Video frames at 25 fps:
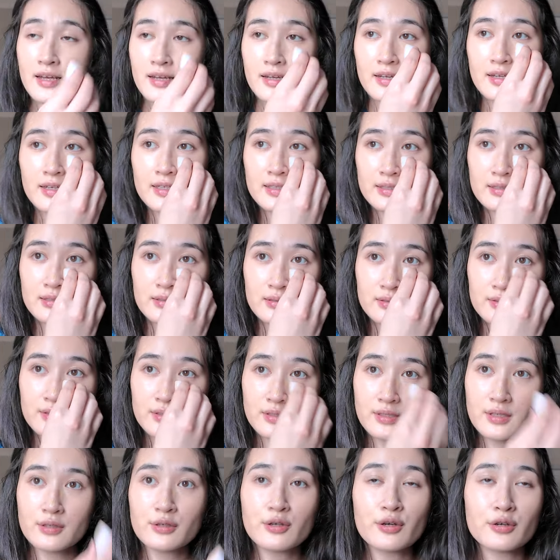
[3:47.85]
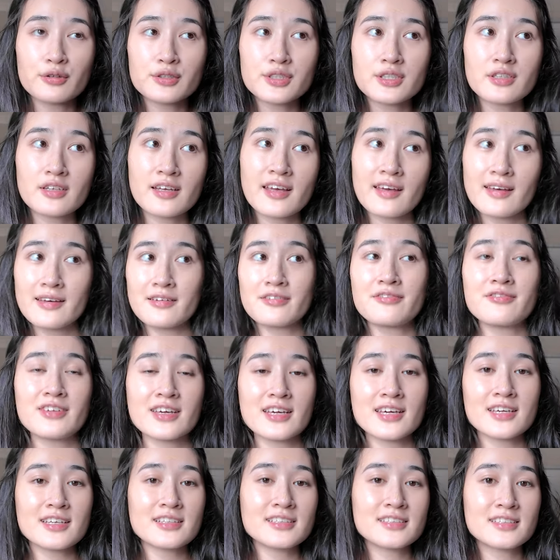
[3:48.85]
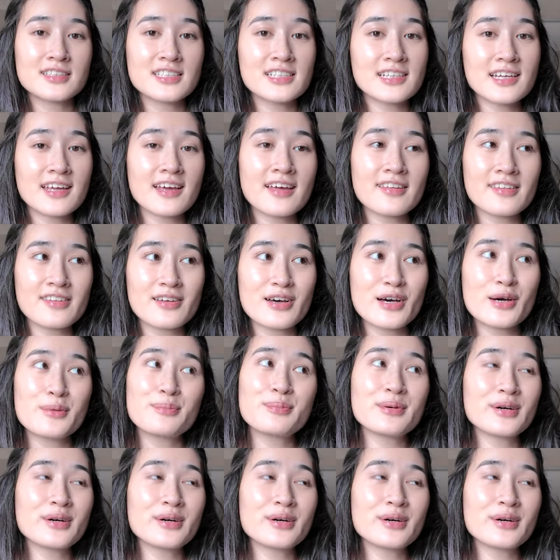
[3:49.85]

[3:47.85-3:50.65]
and go to cafes together,